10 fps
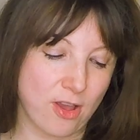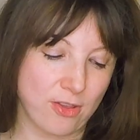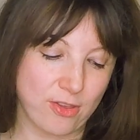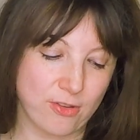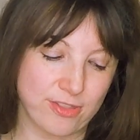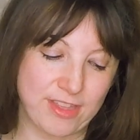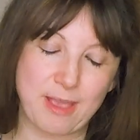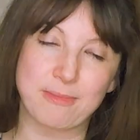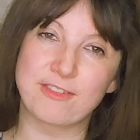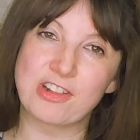all the other
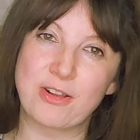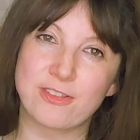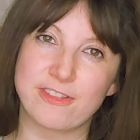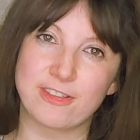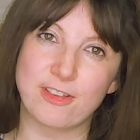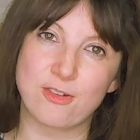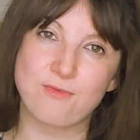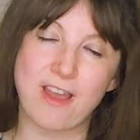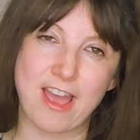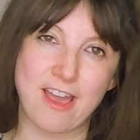names I've chosen are so
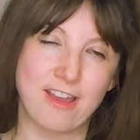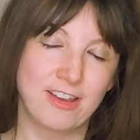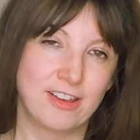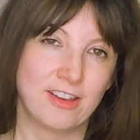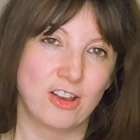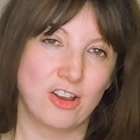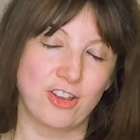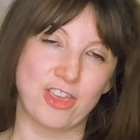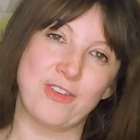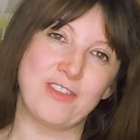rare
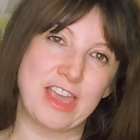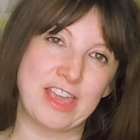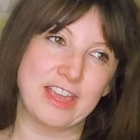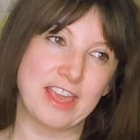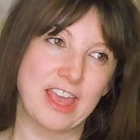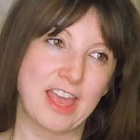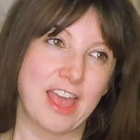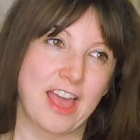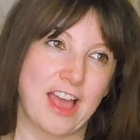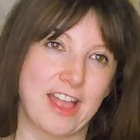or unique,
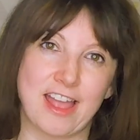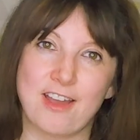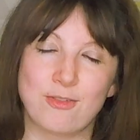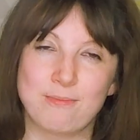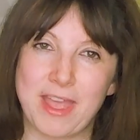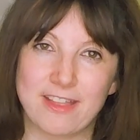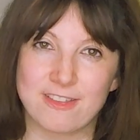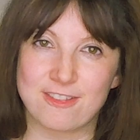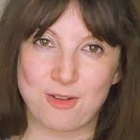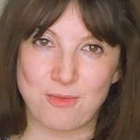and I haven't
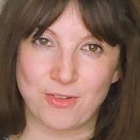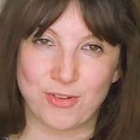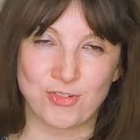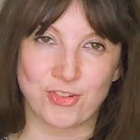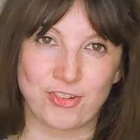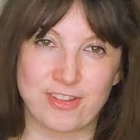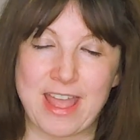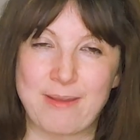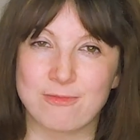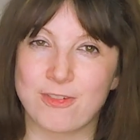picked a top 100
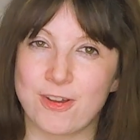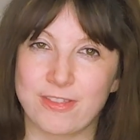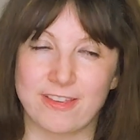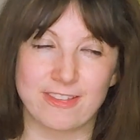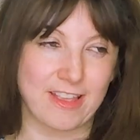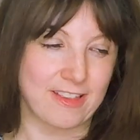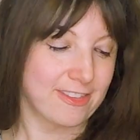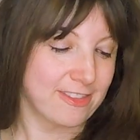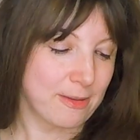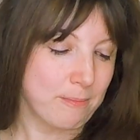name for this
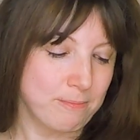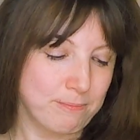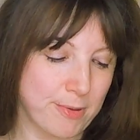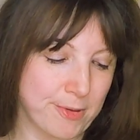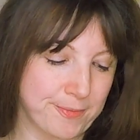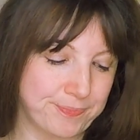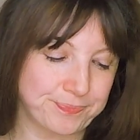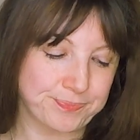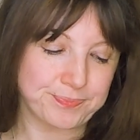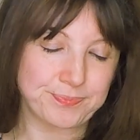list, but
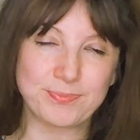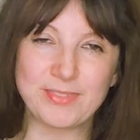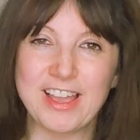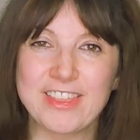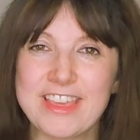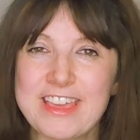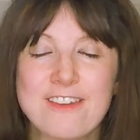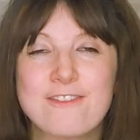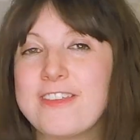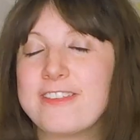I think
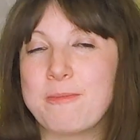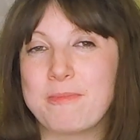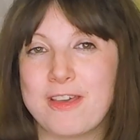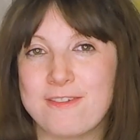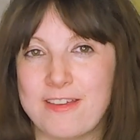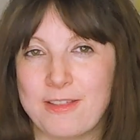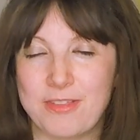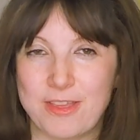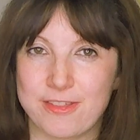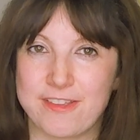it fits in perfectly
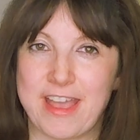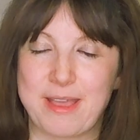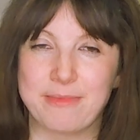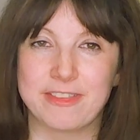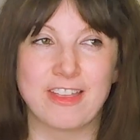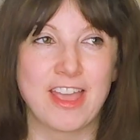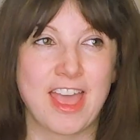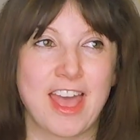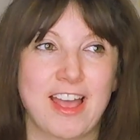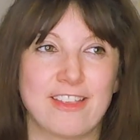with the other names,
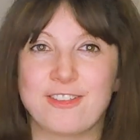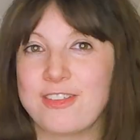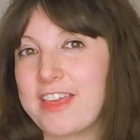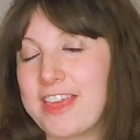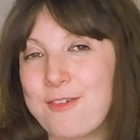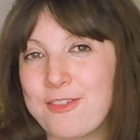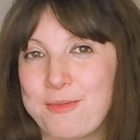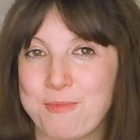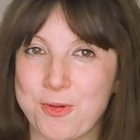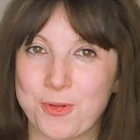and so I think it was
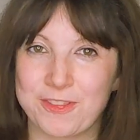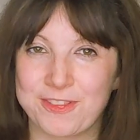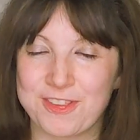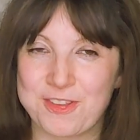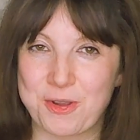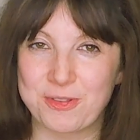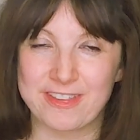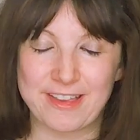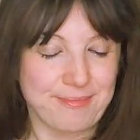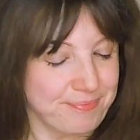important to
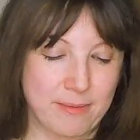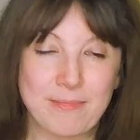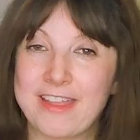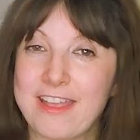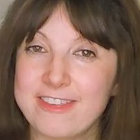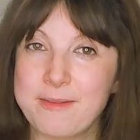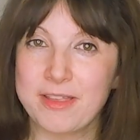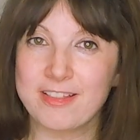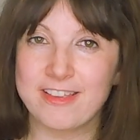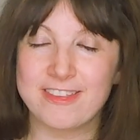note it. My next name
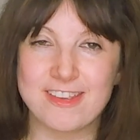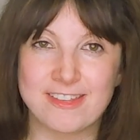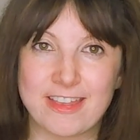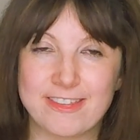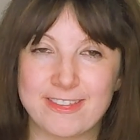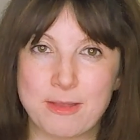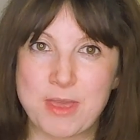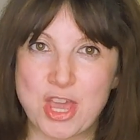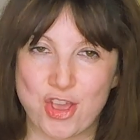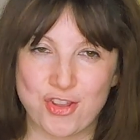on the list is
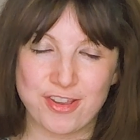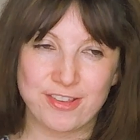Simeon,